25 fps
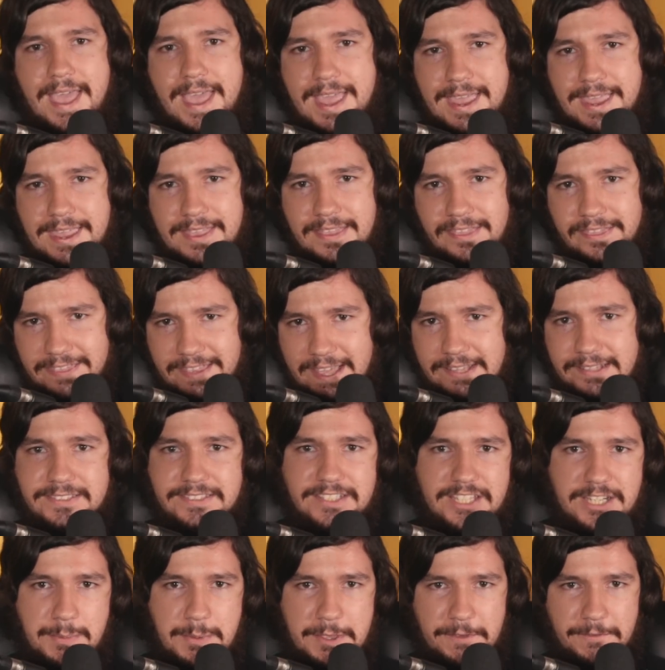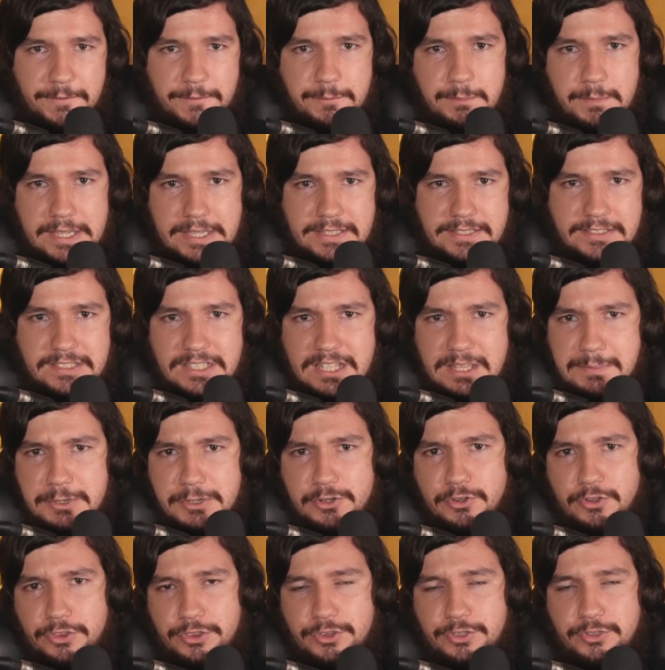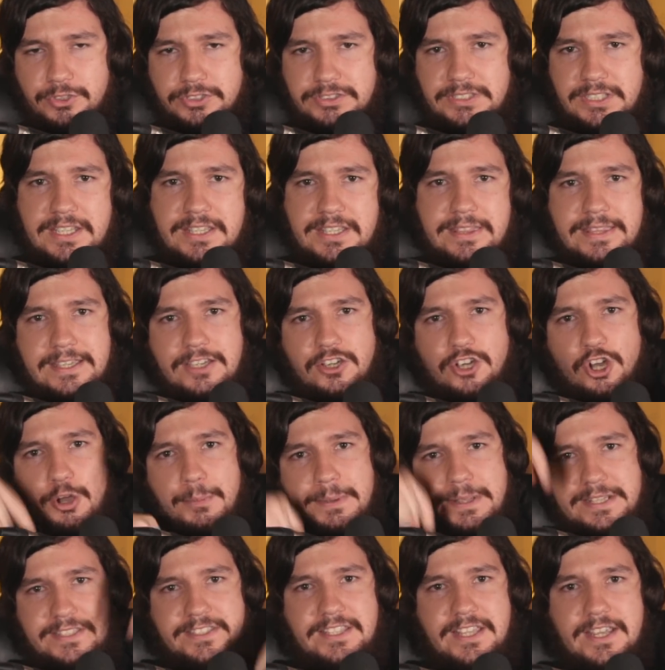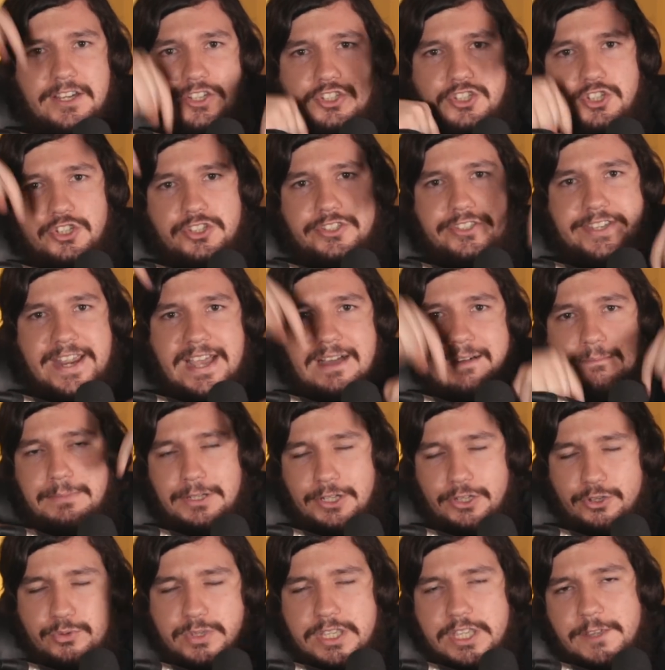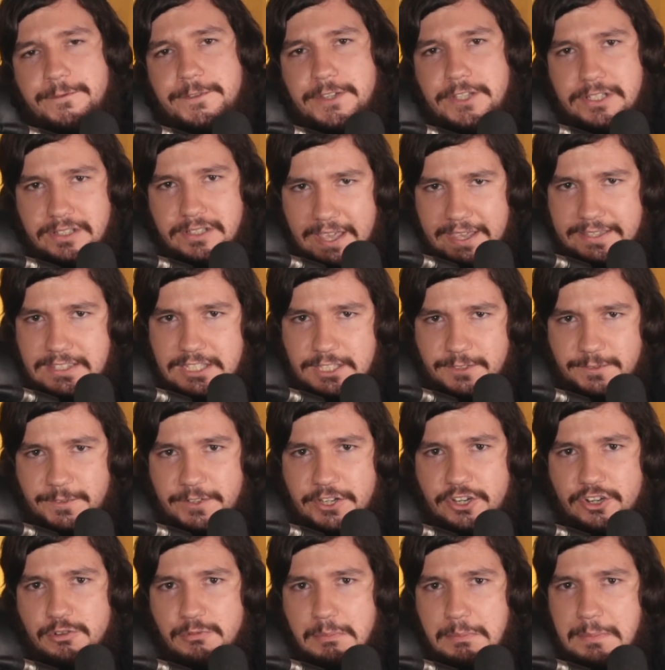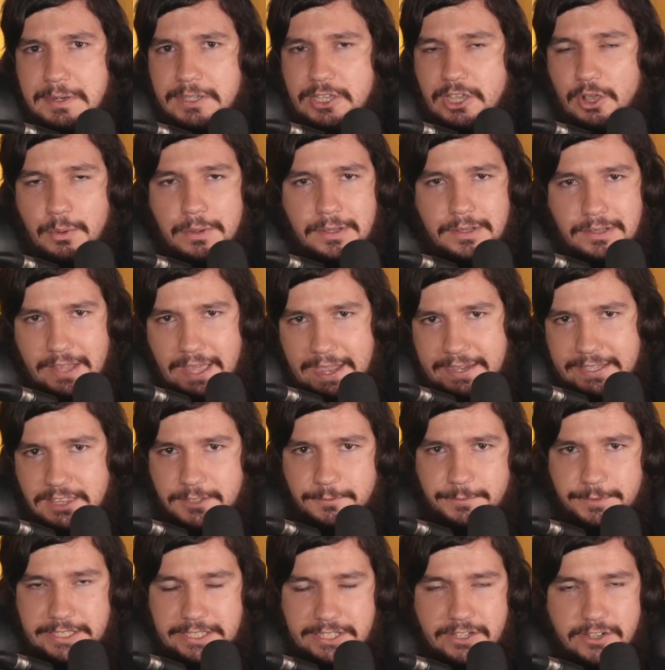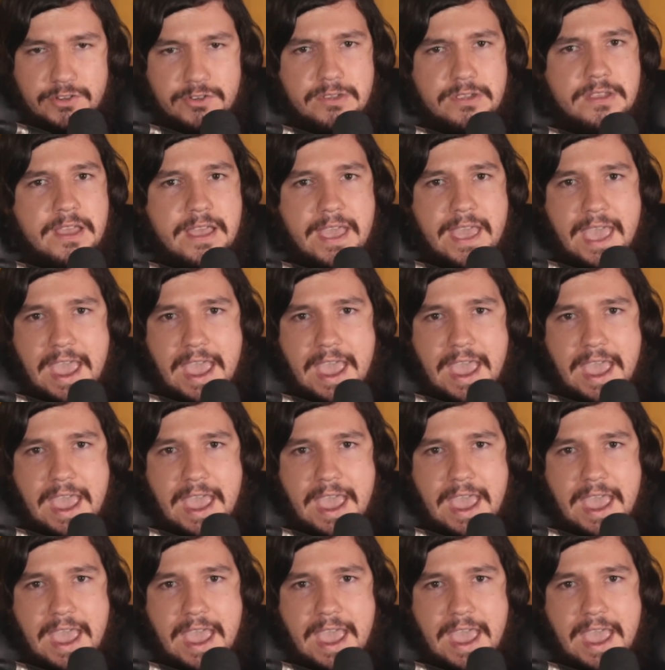And that's going to be it for me. So let me know your thoughts in the comment section down below. If you like this video, remember to go and like the video.